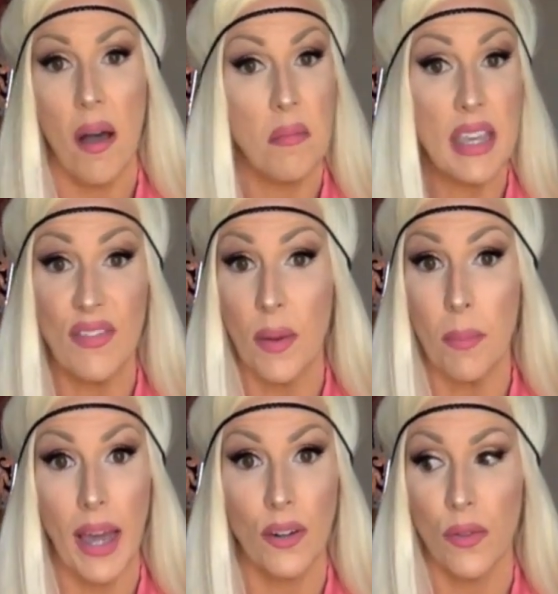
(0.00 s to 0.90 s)
Even
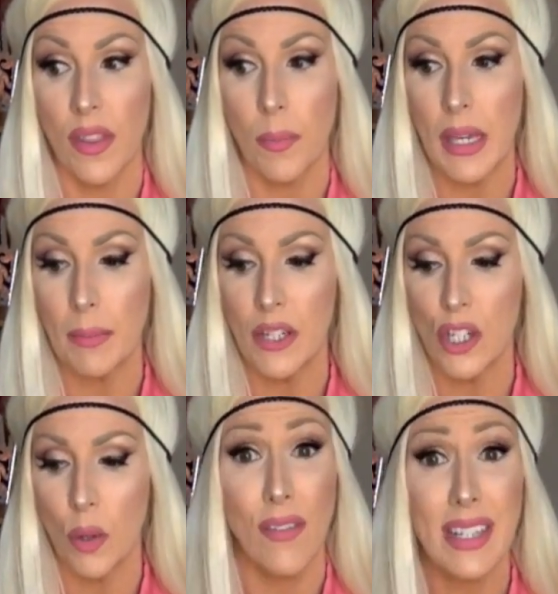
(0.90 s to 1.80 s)
better than the
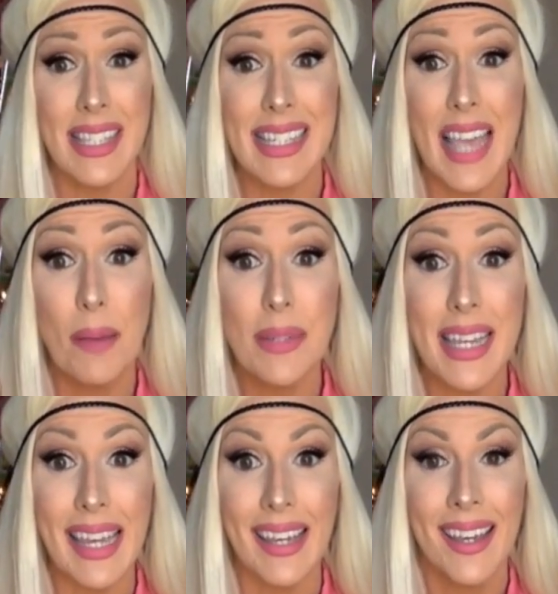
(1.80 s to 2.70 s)
PB2. Obviously it's
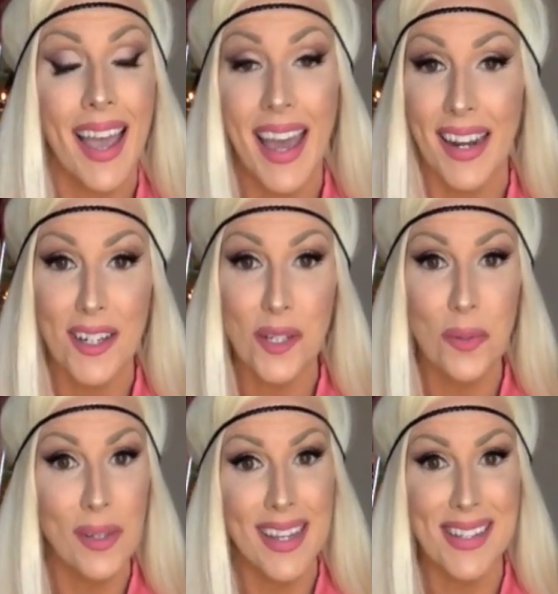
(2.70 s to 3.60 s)
empty and I just
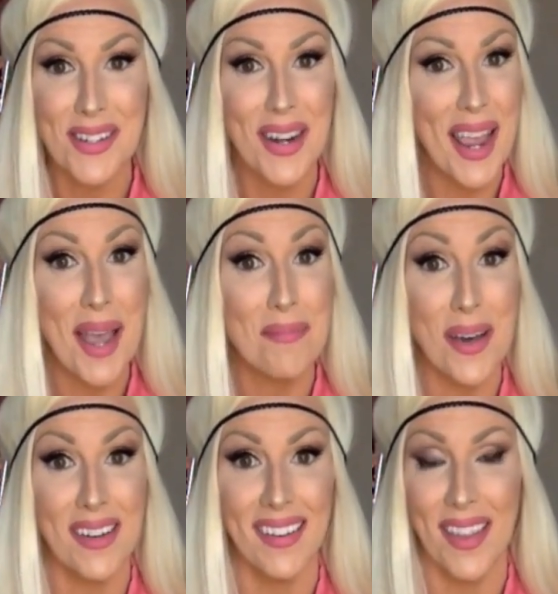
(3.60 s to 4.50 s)
went yesterday and
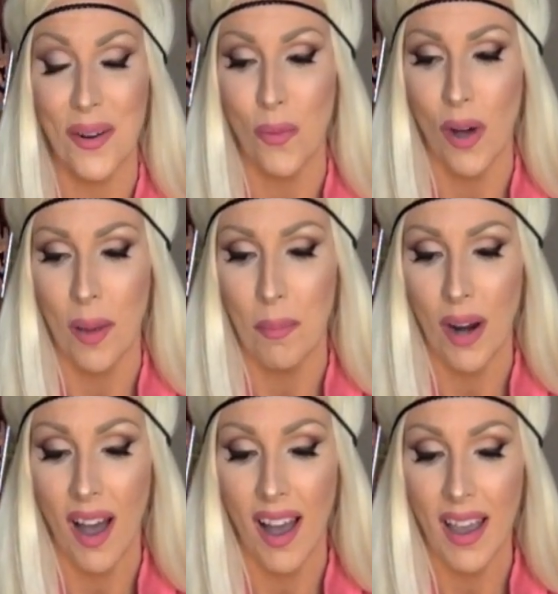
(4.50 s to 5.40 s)
bought another one, but
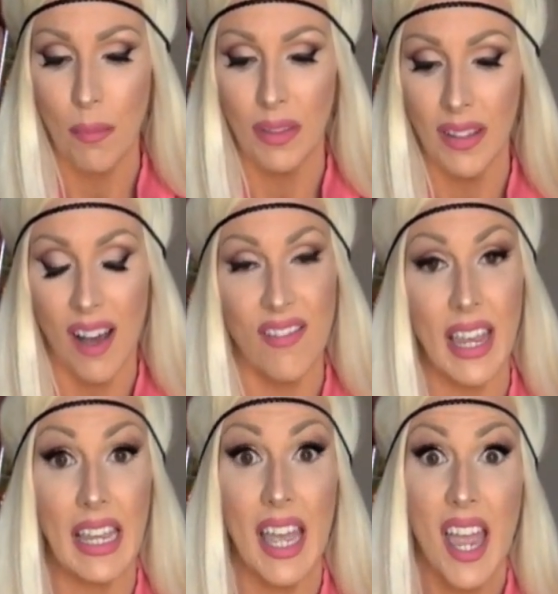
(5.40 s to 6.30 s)
I am
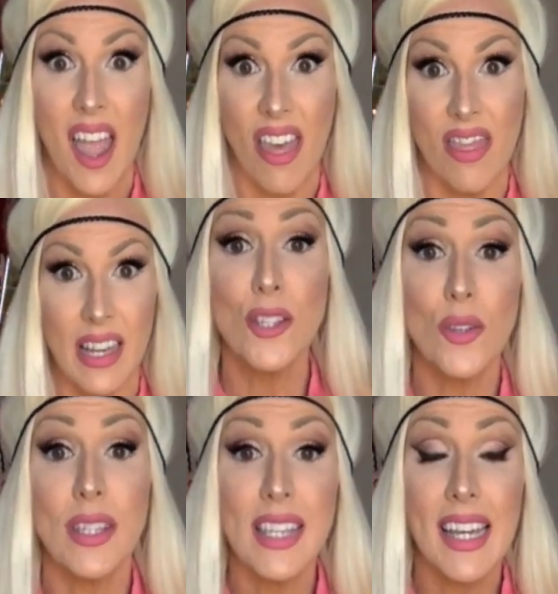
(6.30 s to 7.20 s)
loving this. So
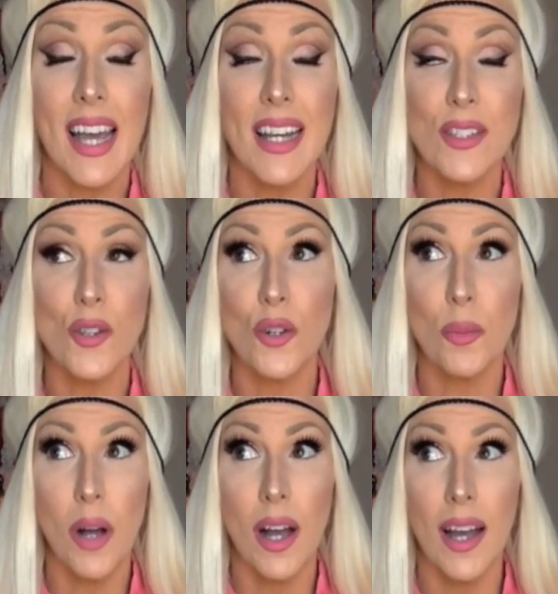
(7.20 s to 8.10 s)
that's it guys, those are
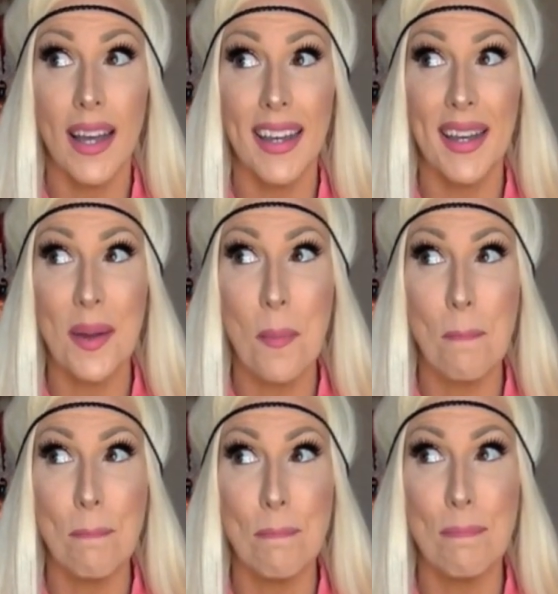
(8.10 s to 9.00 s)
my
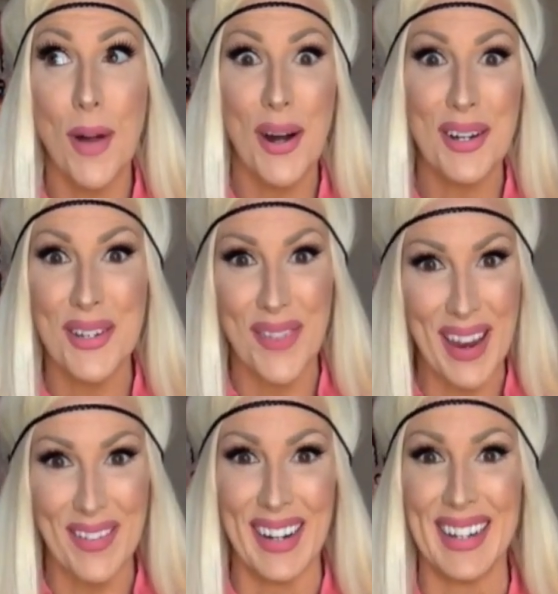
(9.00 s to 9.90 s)
March
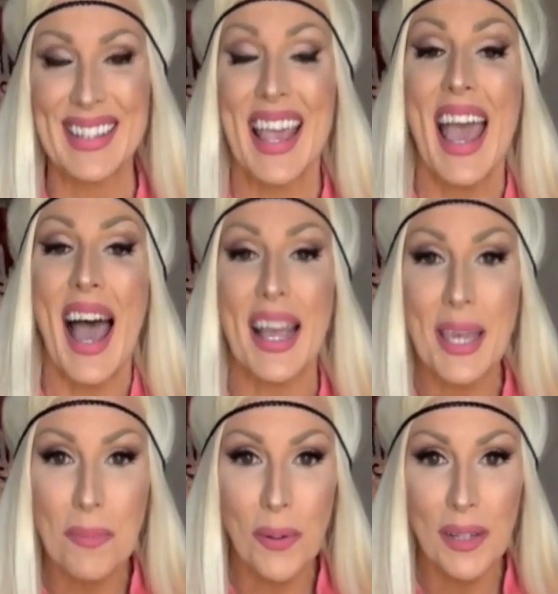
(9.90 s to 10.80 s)
favorites. I
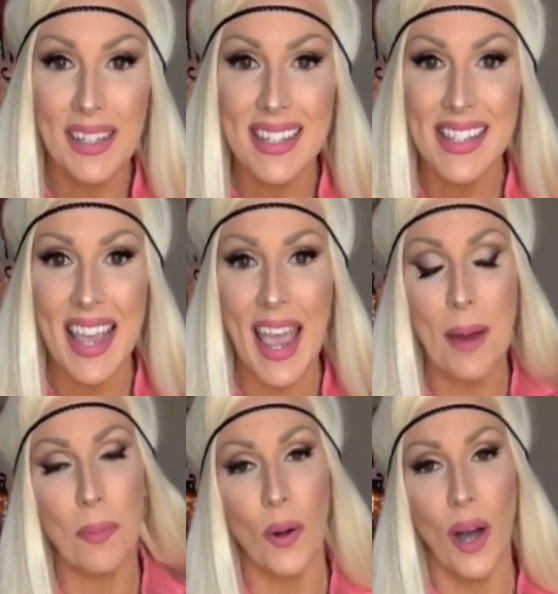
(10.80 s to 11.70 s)
keep wanting to say
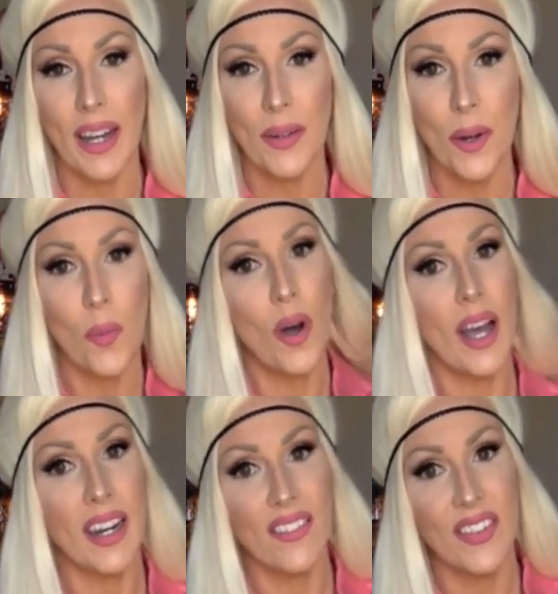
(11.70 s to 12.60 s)
April, I don't know why,
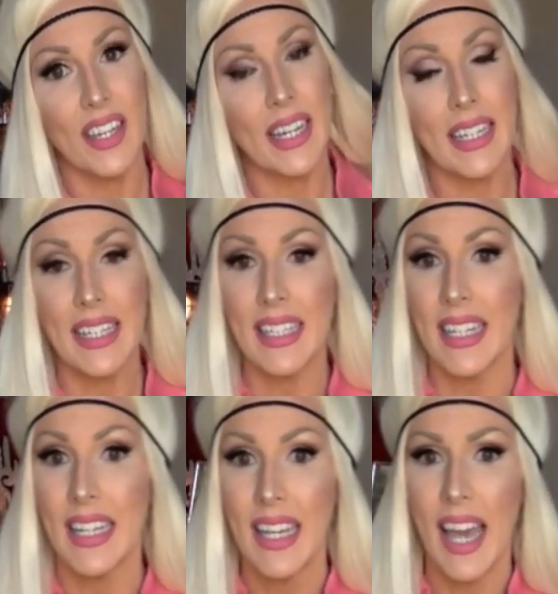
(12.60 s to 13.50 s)
and I feel like I need to
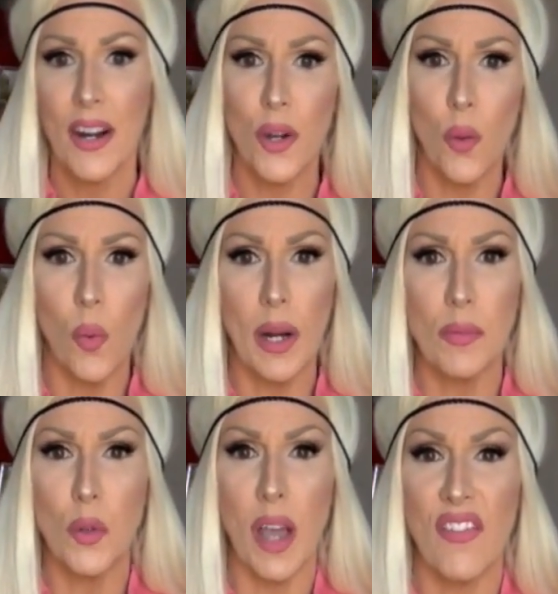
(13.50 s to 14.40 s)
I don't know what I'm
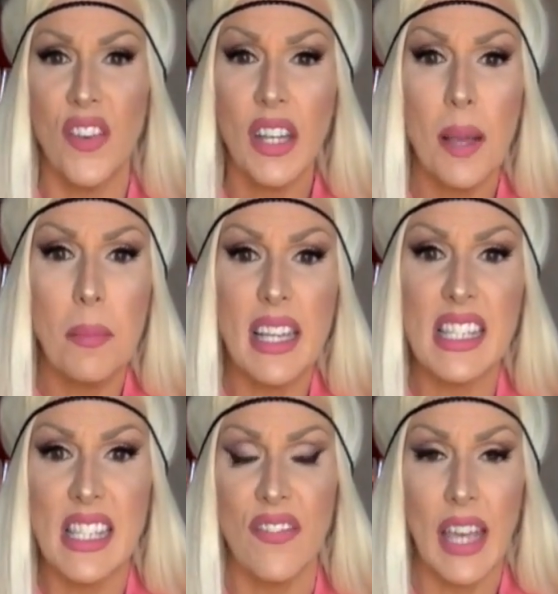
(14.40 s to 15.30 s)
doing. I feel like I'm being
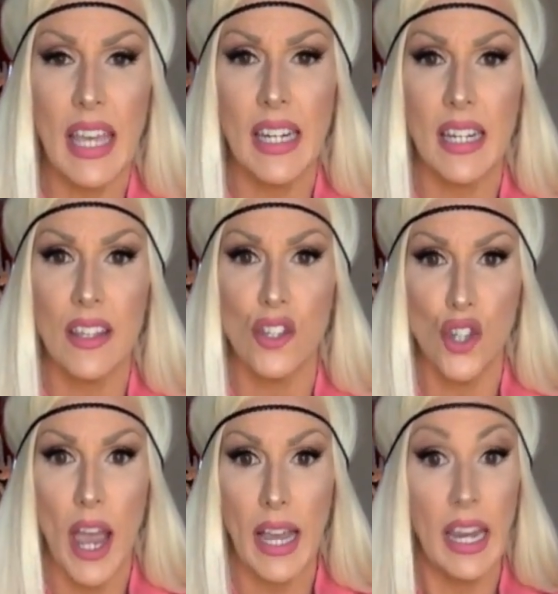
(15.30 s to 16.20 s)
suffocated in this
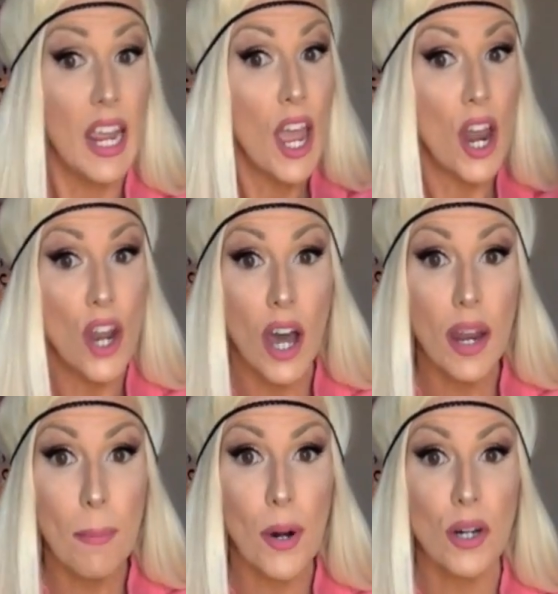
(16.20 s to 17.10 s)
jacket. Not
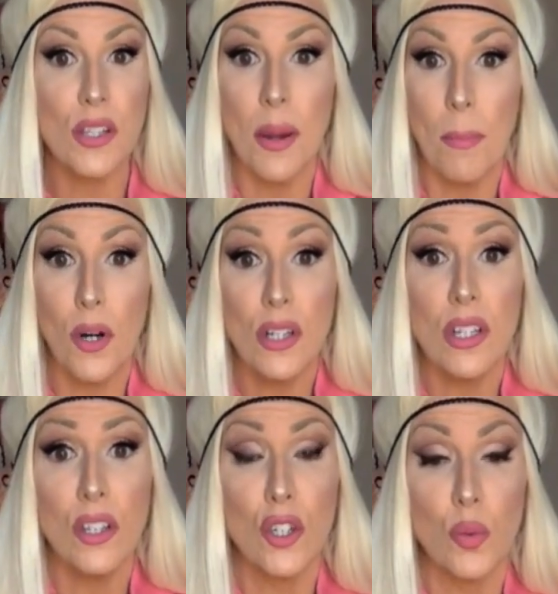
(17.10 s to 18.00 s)
in person. In person,
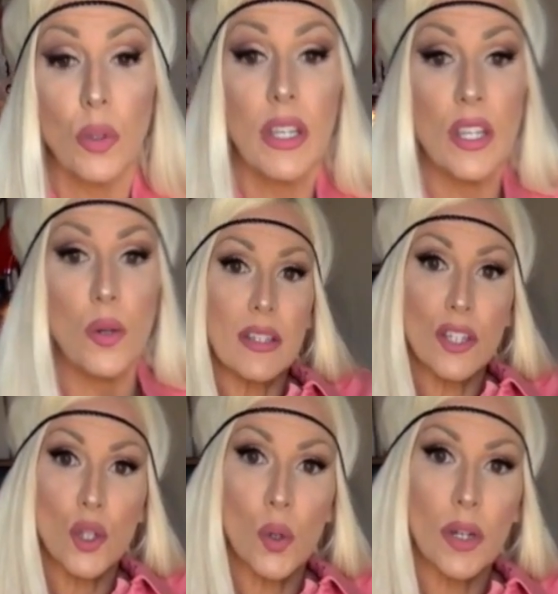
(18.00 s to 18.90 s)
it looks really cute. It's a
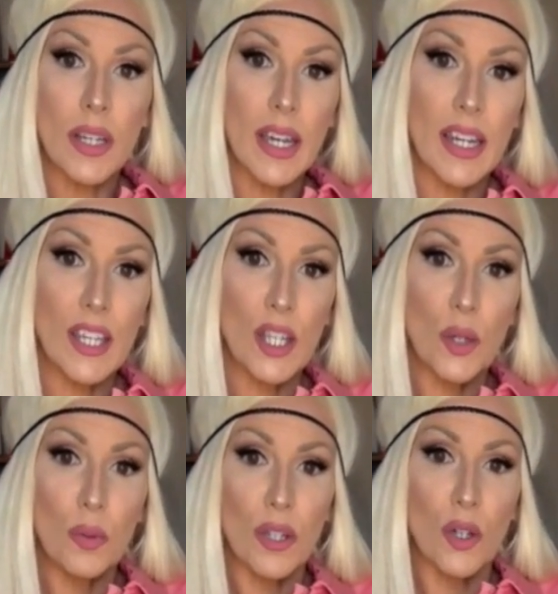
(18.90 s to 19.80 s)
short, kind of
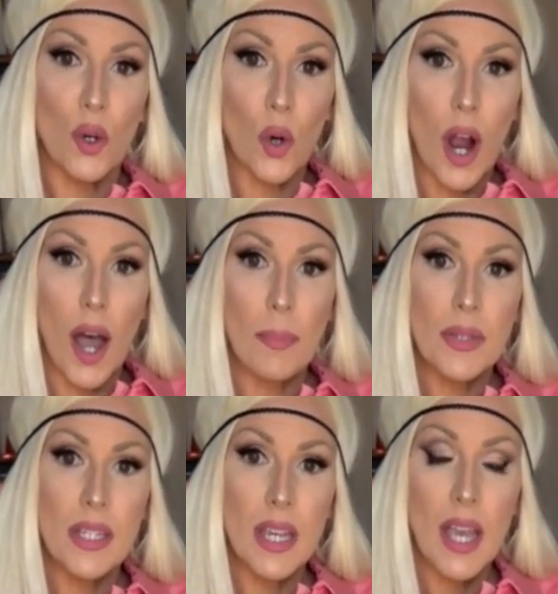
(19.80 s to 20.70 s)
cute little
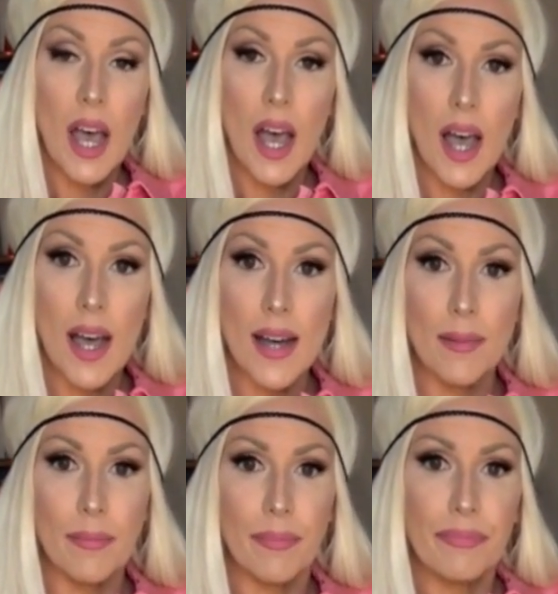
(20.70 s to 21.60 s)
cropped,
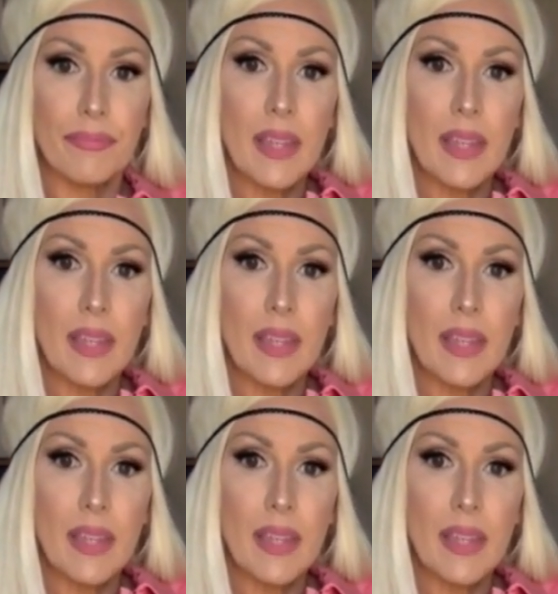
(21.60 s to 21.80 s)
um,